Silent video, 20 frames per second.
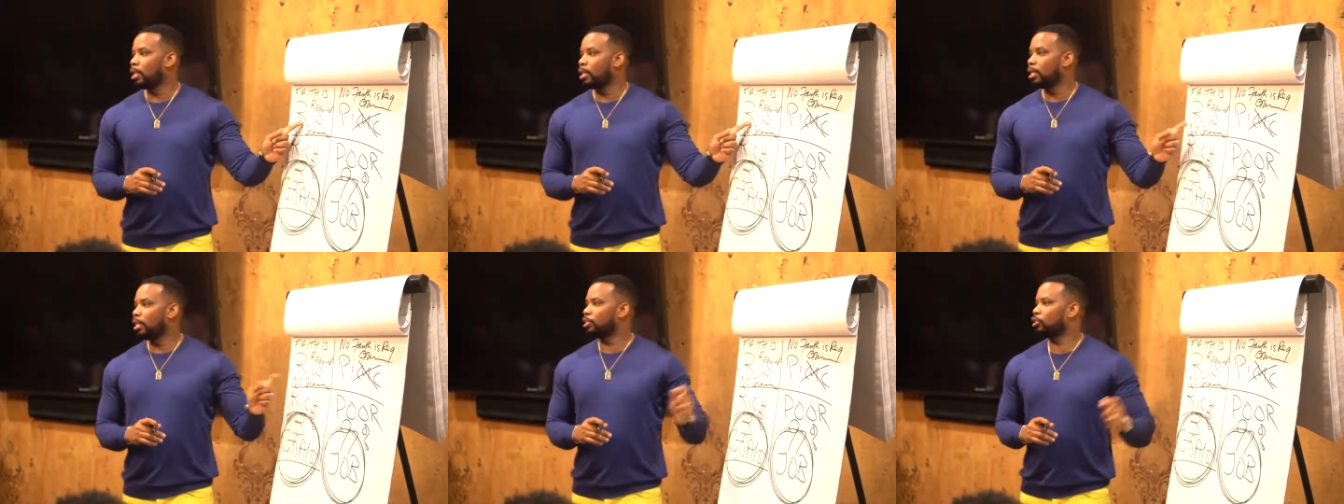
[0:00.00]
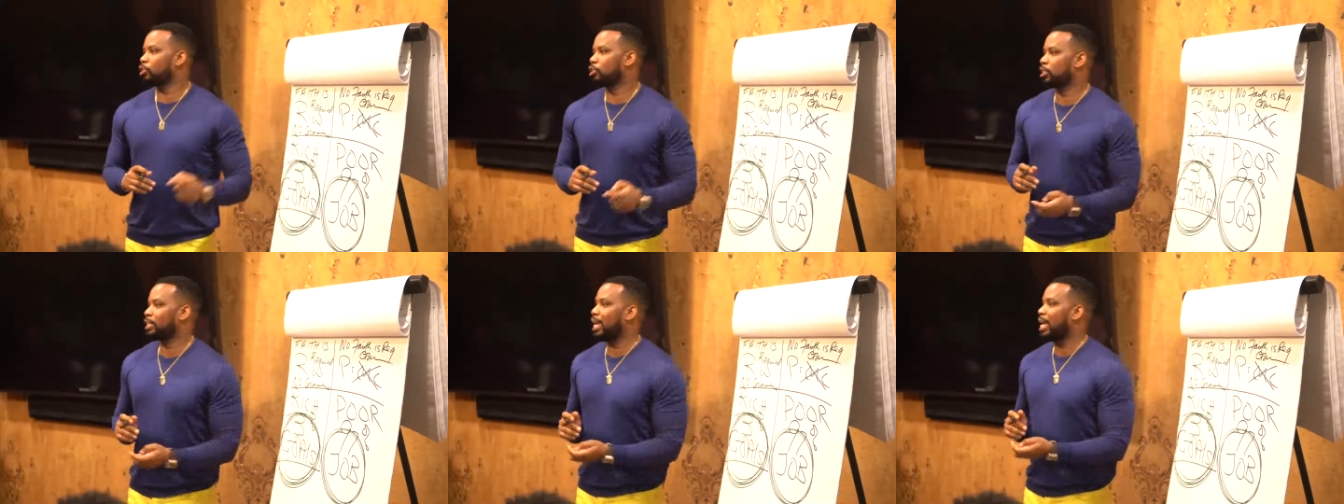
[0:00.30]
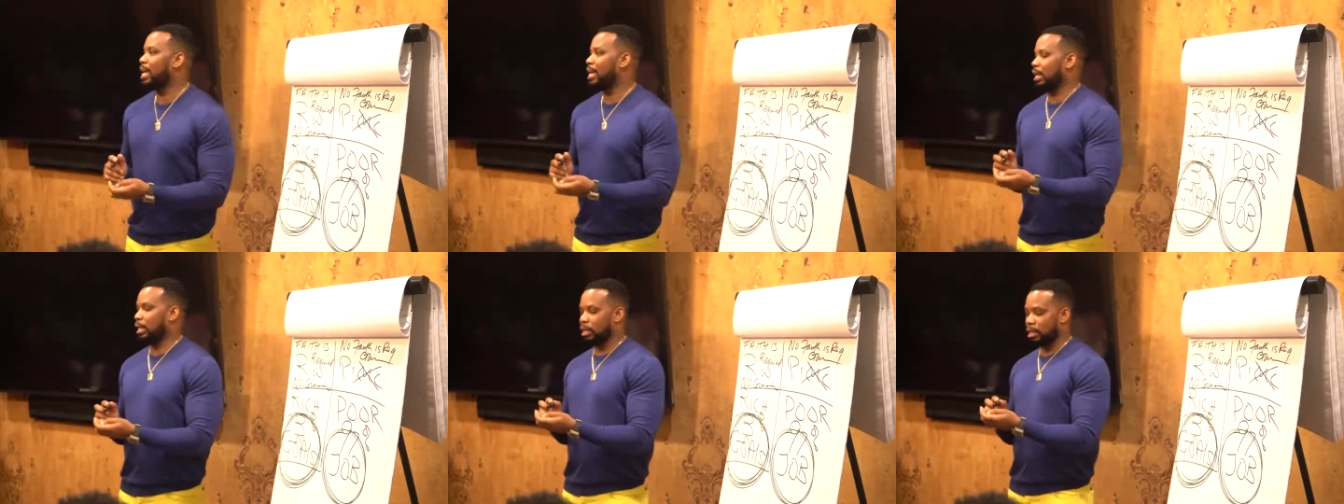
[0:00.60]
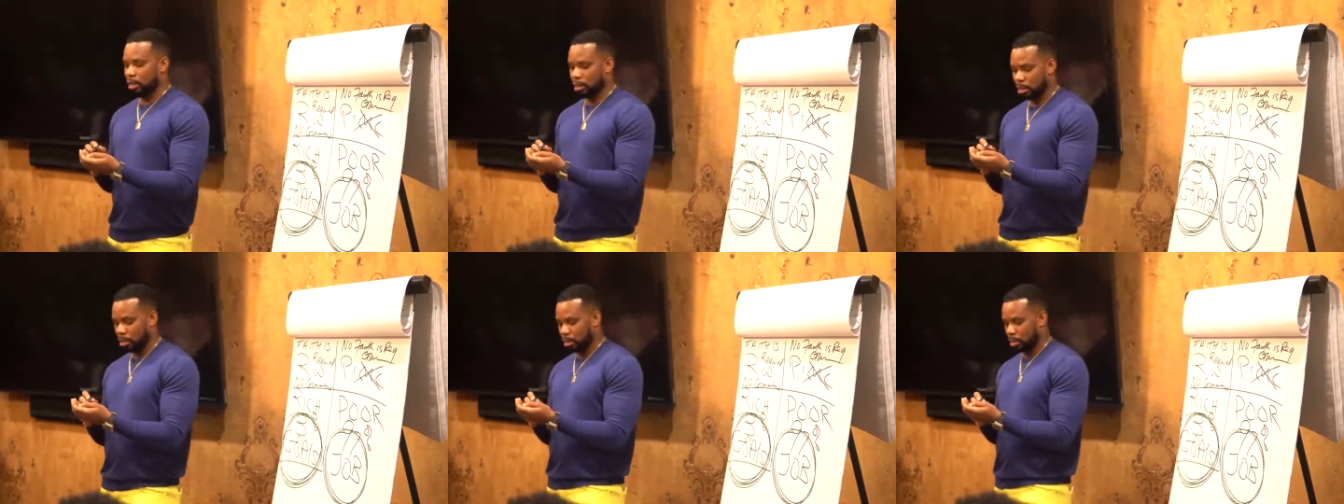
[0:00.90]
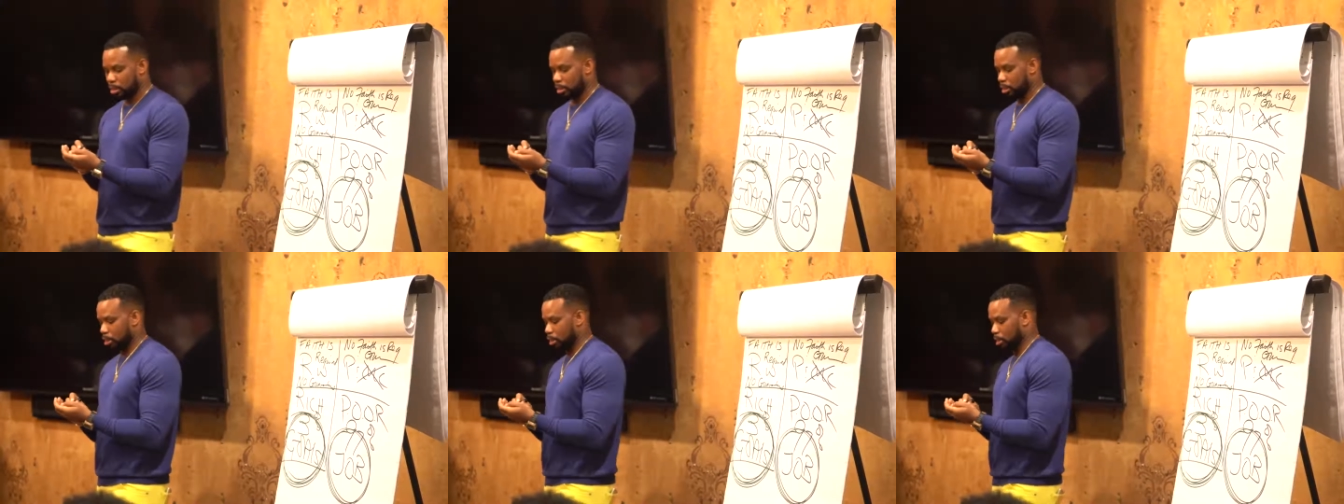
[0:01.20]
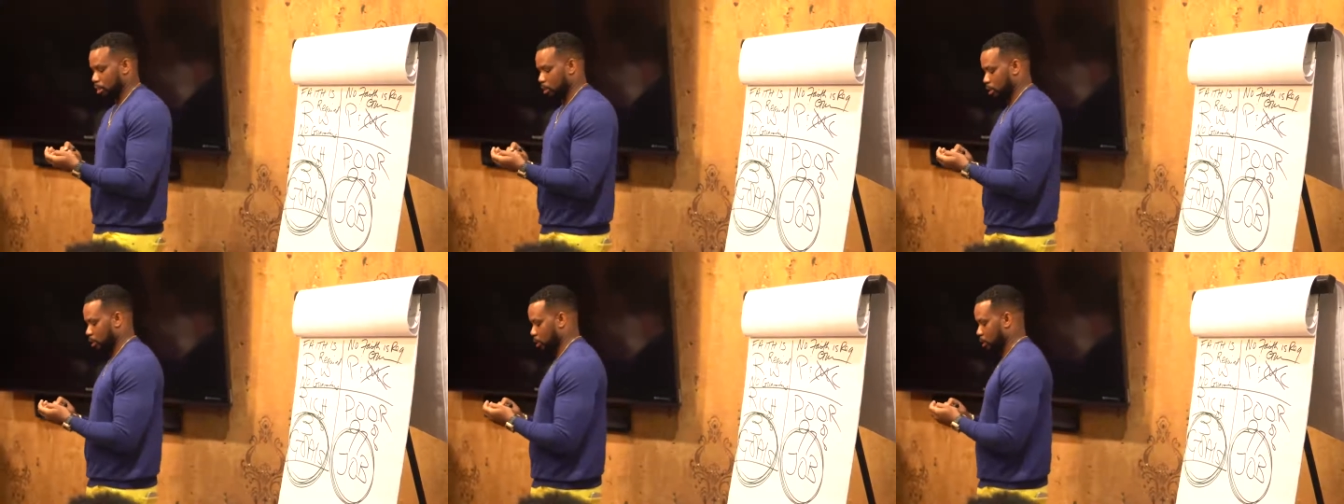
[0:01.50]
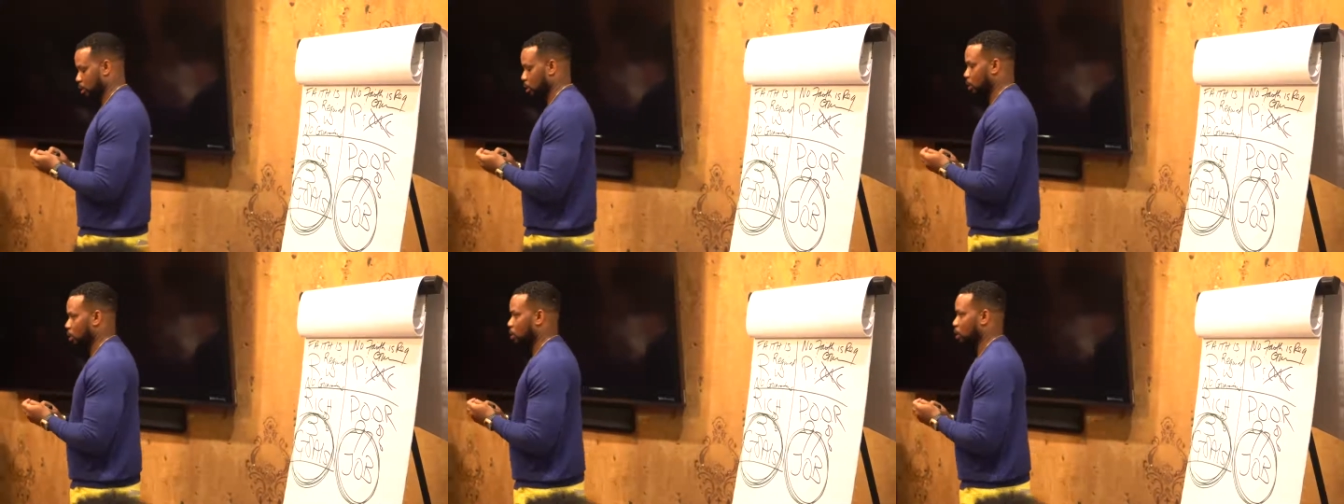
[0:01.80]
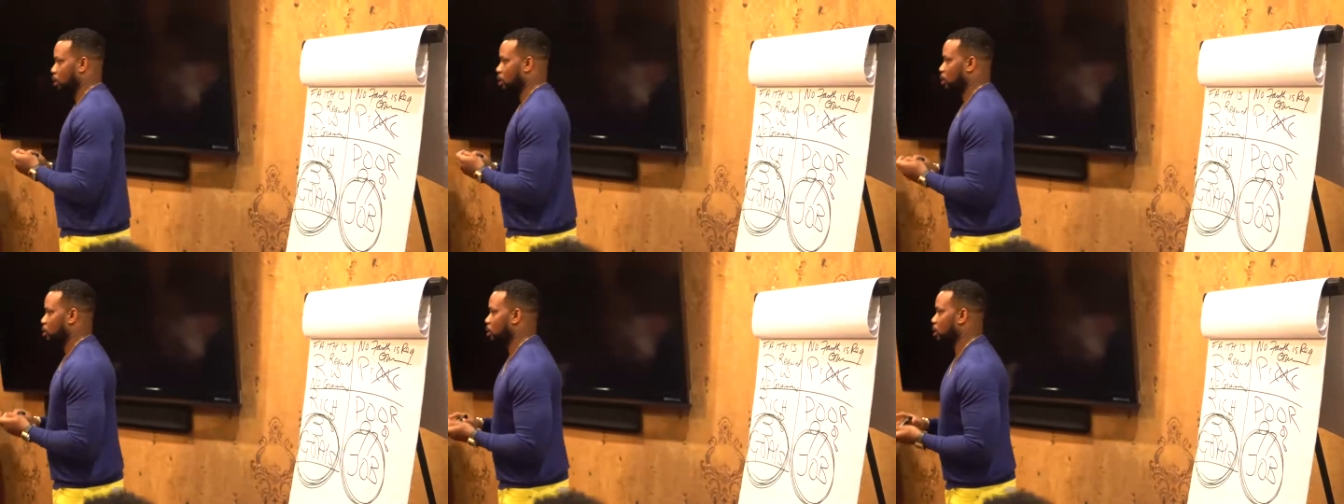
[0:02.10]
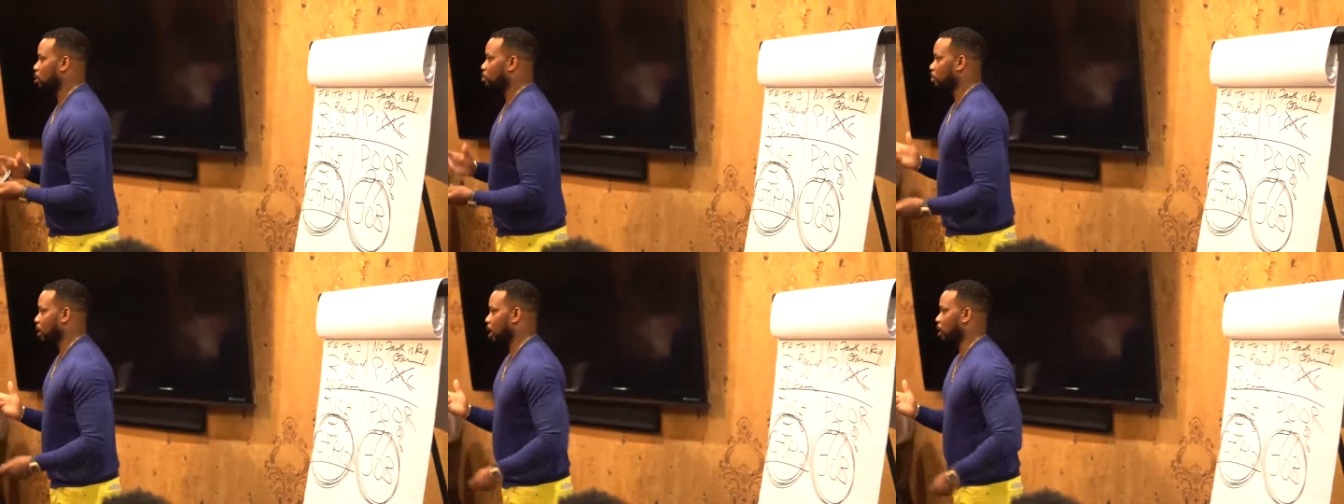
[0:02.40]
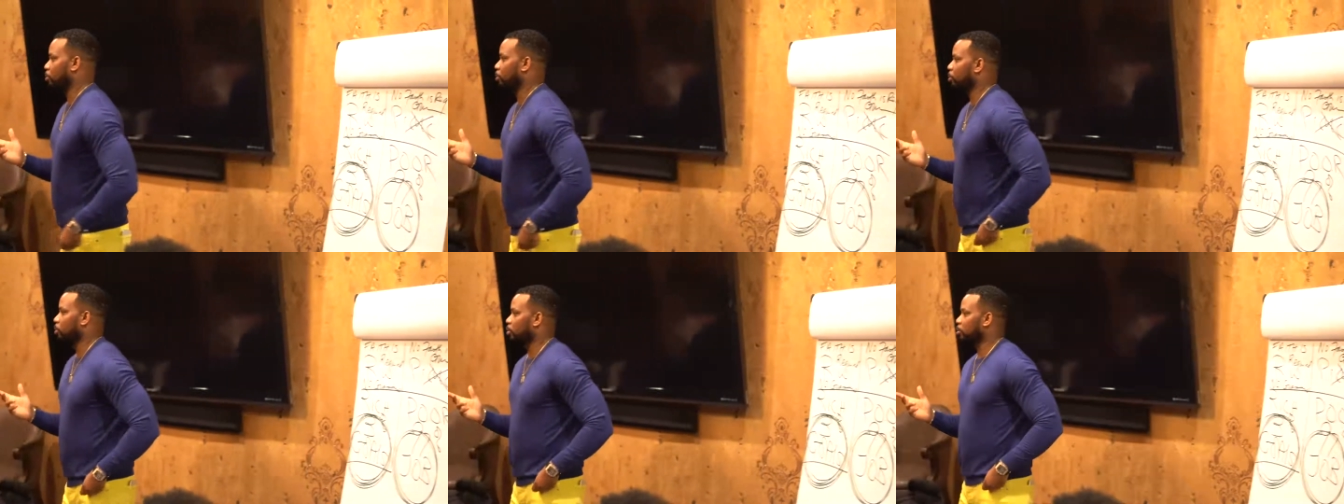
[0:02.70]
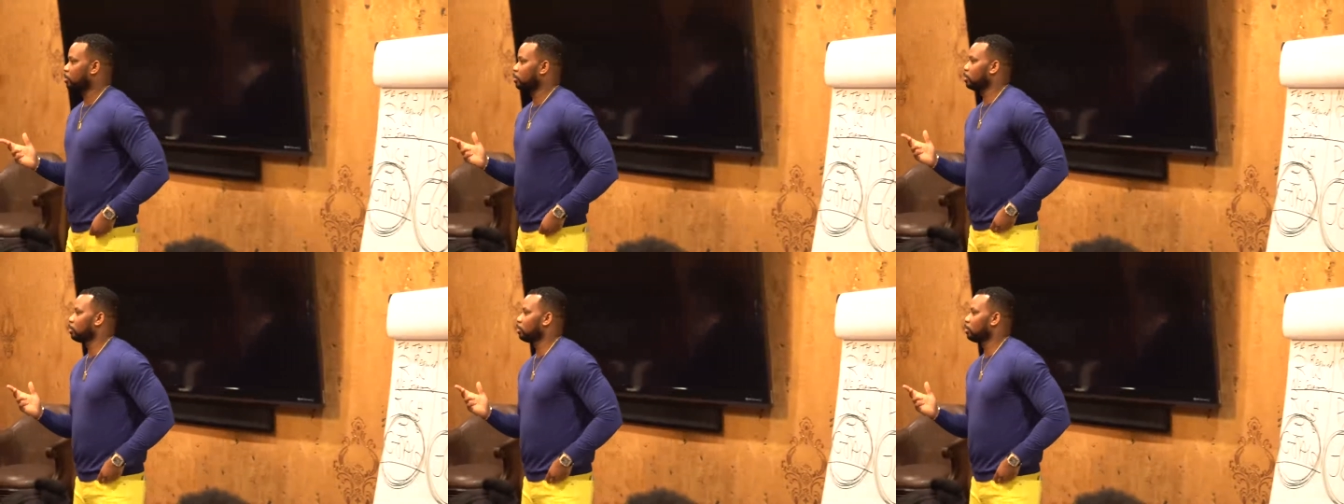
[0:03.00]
There's a saying in the Bible.